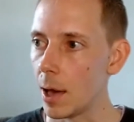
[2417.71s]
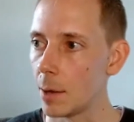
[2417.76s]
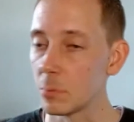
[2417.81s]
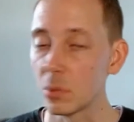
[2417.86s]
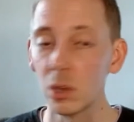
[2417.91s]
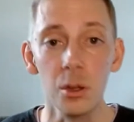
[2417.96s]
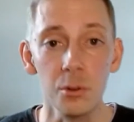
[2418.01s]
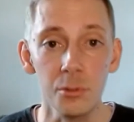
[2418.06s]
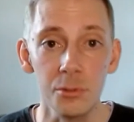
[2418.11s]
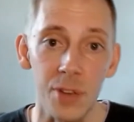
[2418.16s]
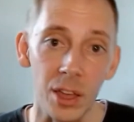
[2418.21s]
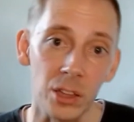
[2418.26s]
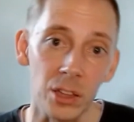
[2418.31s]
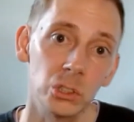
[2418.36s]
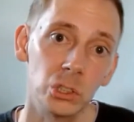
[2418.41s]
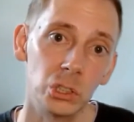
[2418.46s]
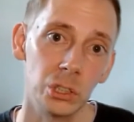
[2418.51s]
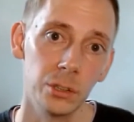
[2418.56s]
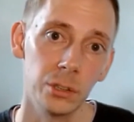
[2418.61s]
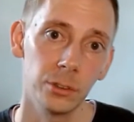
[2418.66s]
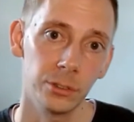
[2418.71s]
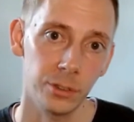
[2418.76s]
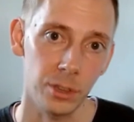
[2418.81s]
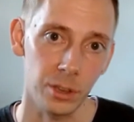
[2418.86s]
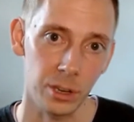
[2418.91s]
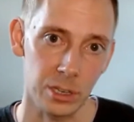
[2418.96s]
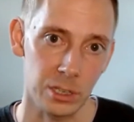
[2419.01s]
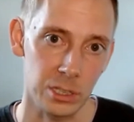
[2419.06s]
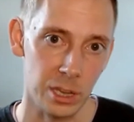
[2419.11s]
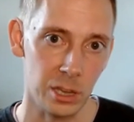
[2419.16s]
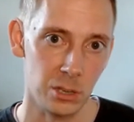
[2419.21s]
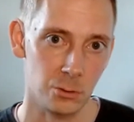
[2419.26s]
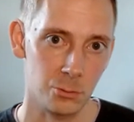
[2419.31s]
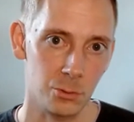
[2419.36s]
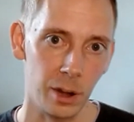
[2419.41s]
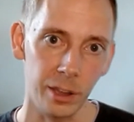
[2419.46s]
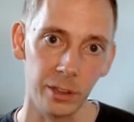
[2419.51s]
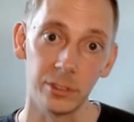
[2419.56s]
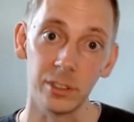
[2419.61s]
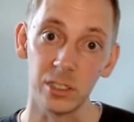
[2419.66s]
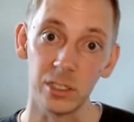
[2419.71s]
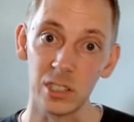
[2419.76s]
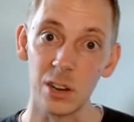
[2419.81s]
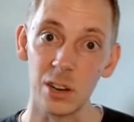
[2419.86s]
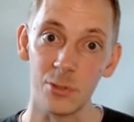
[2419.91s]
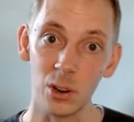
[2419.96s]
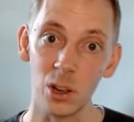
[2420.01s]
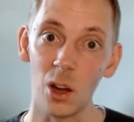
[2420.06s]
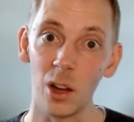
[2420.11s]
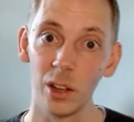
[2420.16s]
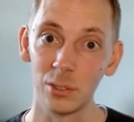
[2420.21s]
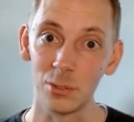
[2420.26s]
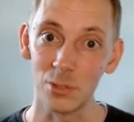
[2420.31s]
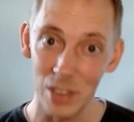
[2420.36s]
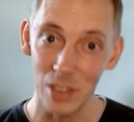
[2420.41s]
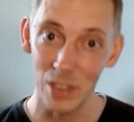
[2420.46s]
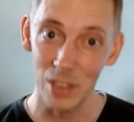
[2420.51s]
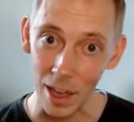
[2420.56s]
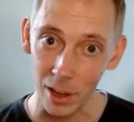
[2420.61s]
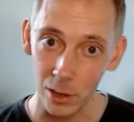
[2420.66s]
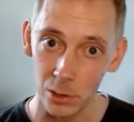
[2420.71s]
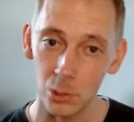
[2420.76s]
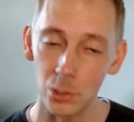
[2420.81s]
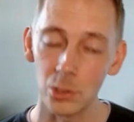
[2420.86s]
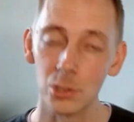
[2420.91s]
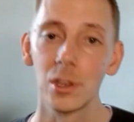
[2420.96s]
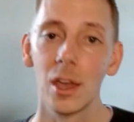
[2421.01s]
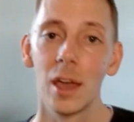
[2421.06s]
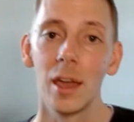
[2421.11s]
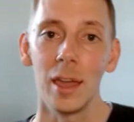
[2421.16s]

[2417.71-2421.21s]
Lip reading: conventions that exist relating to different kinds of texts